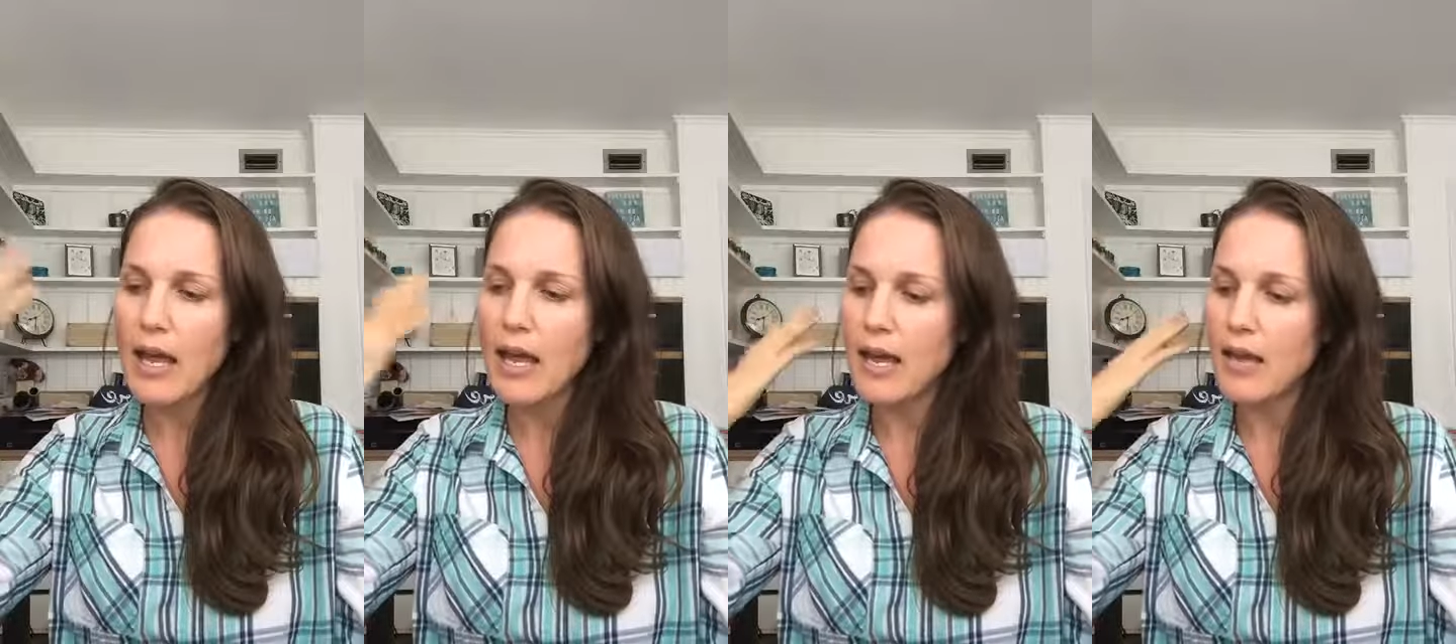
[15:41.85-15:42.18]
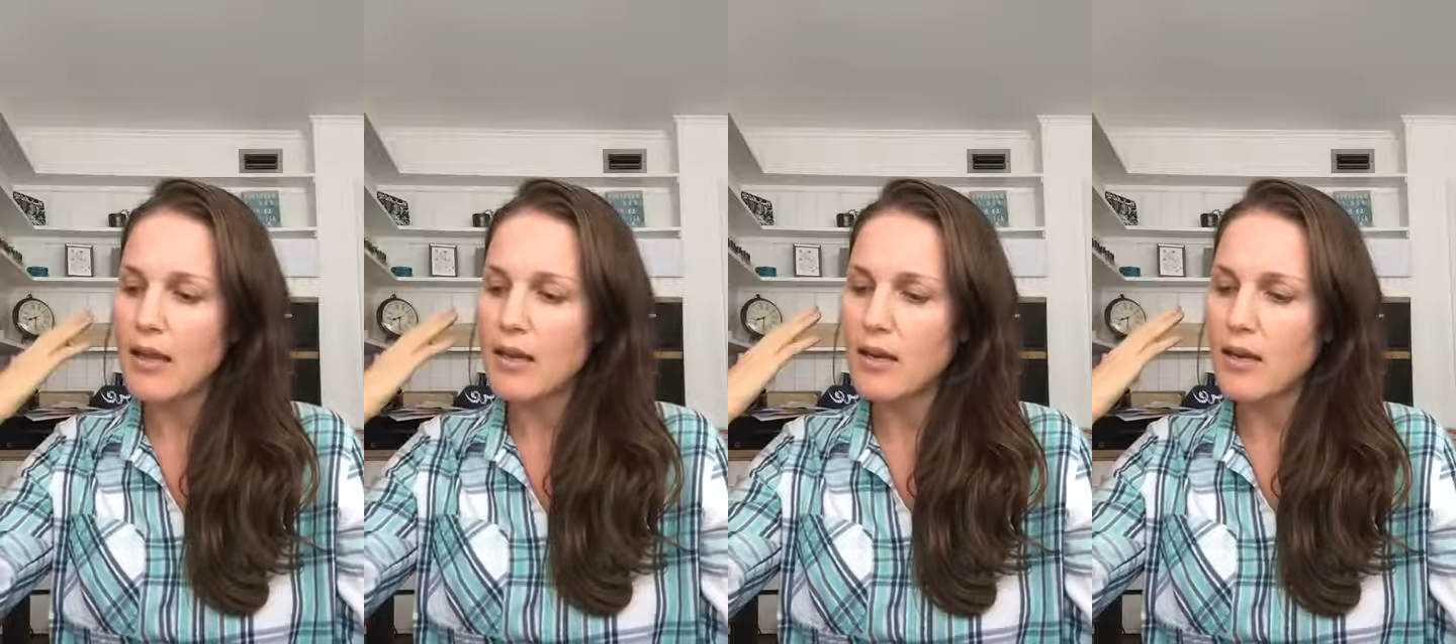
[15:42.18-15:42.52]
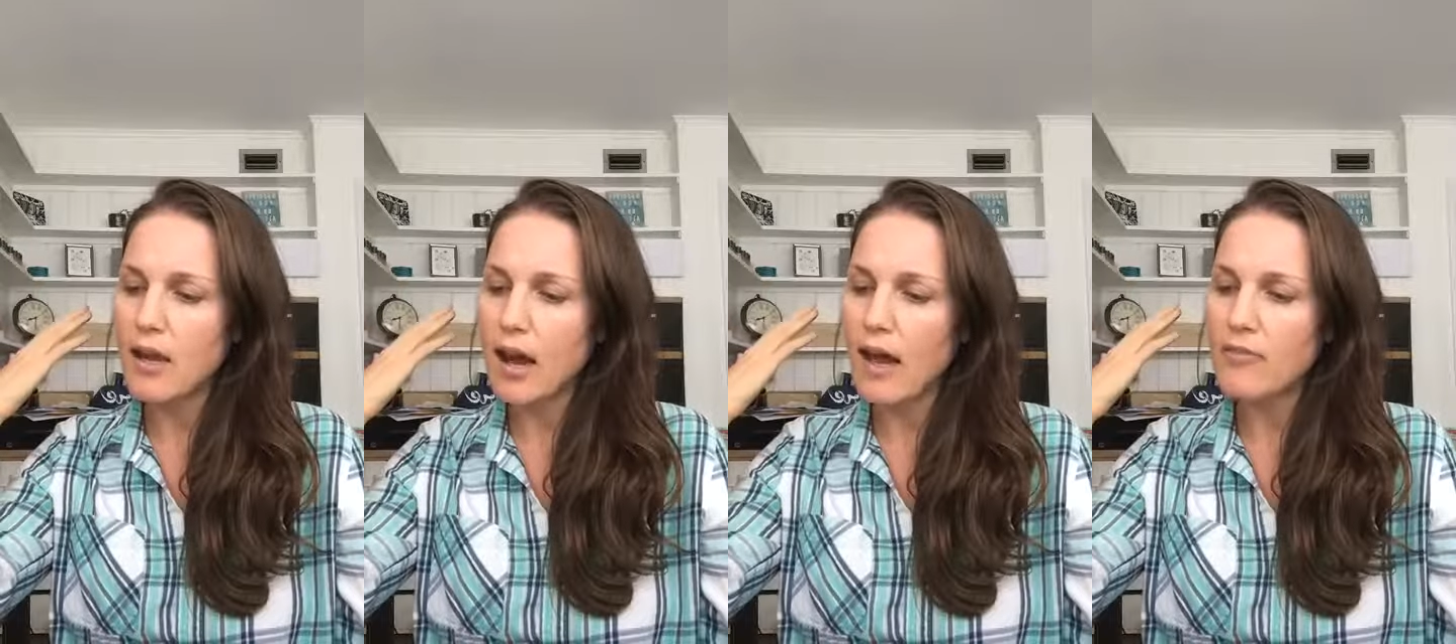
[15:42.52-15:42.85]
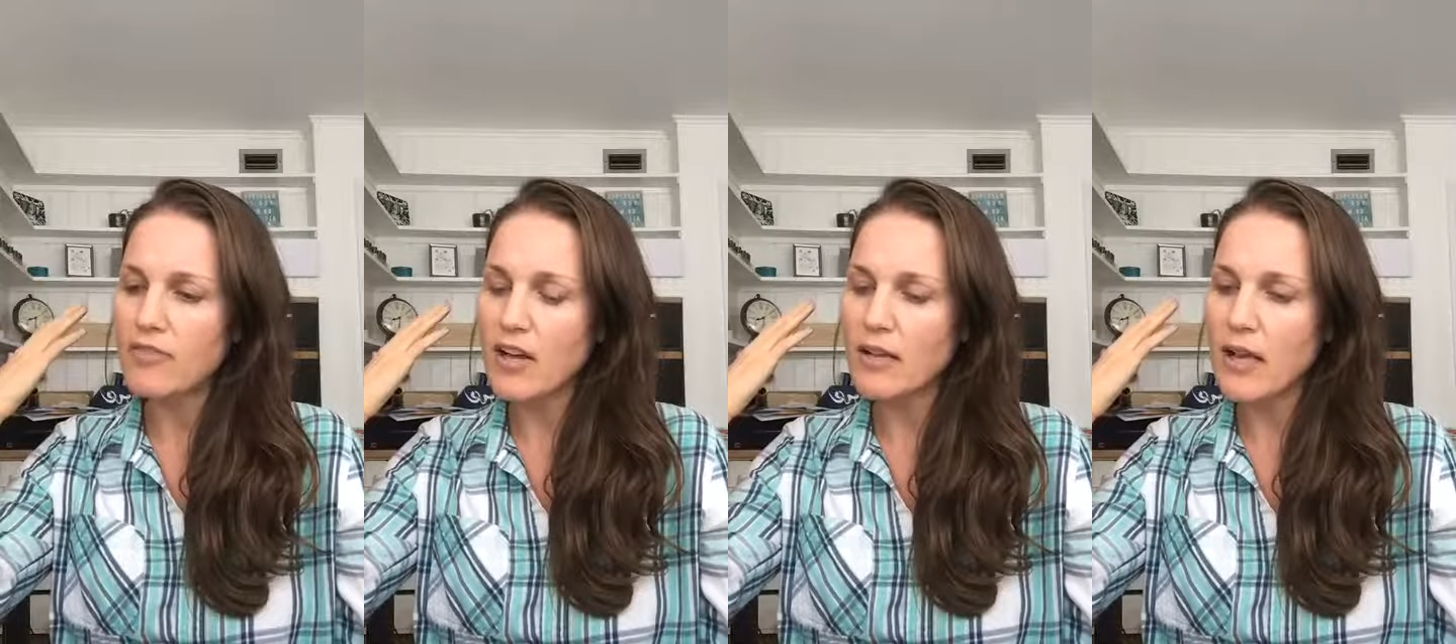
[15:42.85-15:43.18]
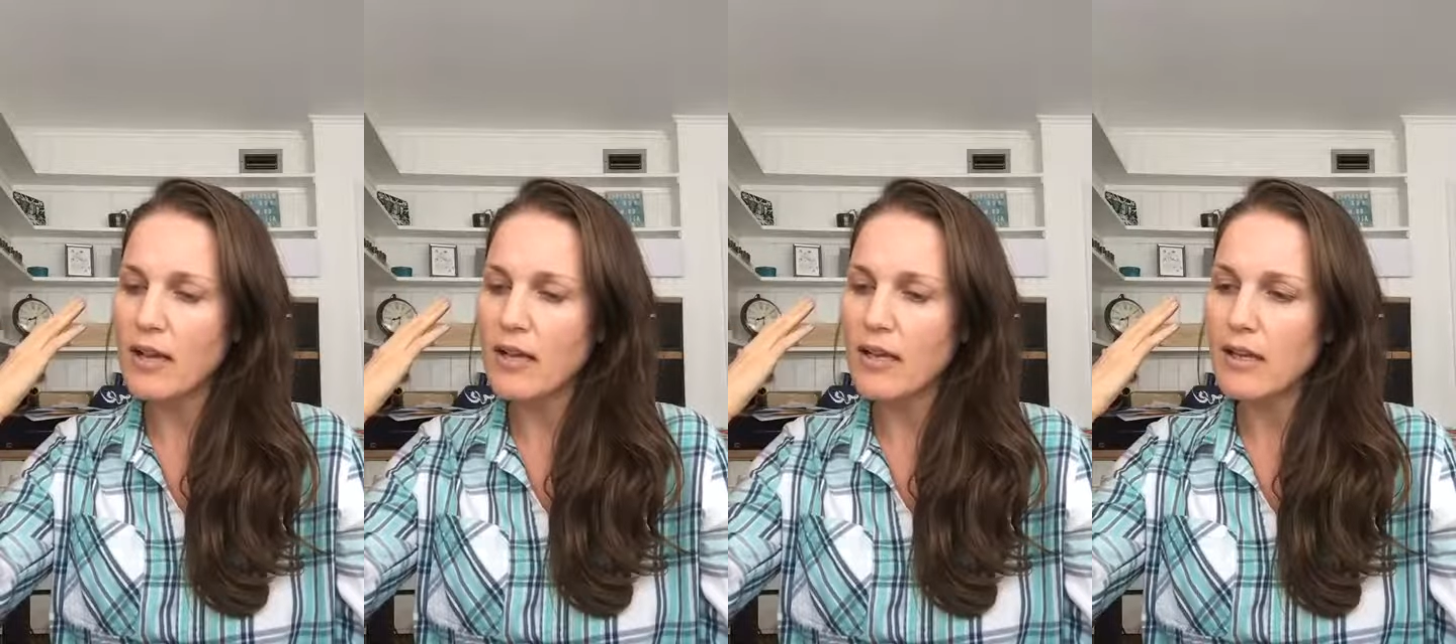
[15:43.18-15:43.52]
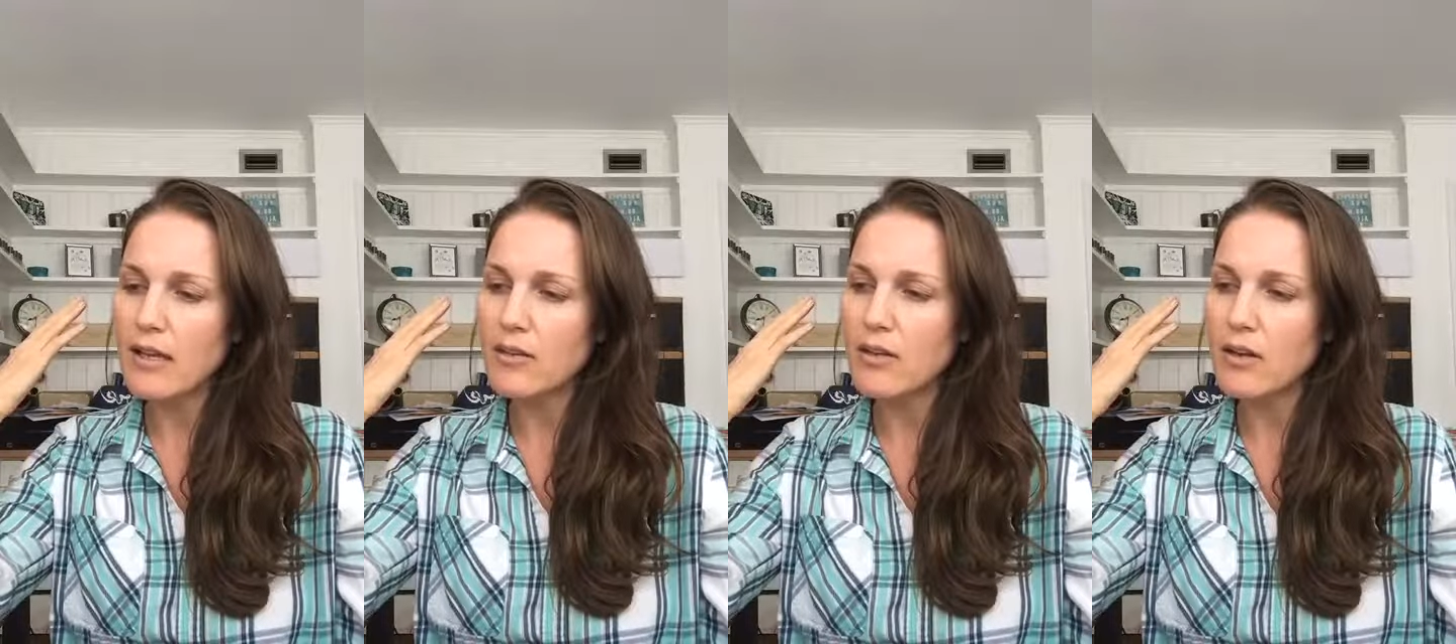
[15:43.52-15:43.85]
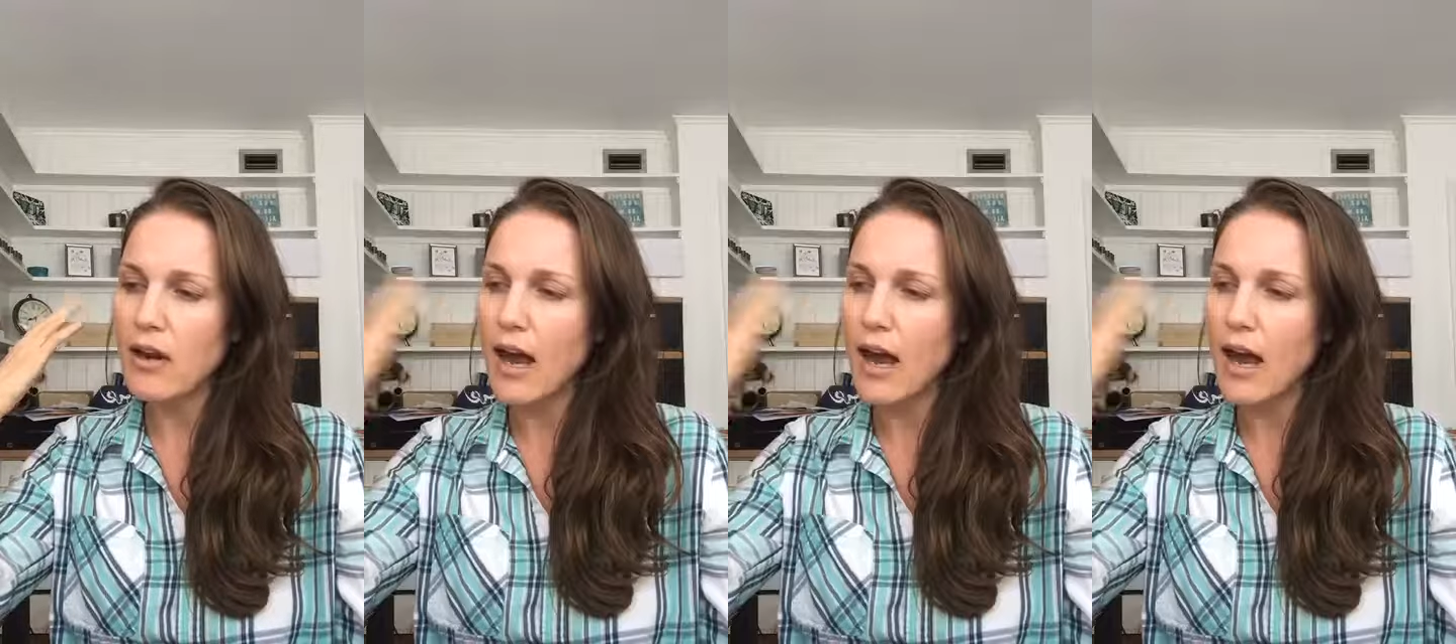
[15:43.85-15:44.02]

And I felt like either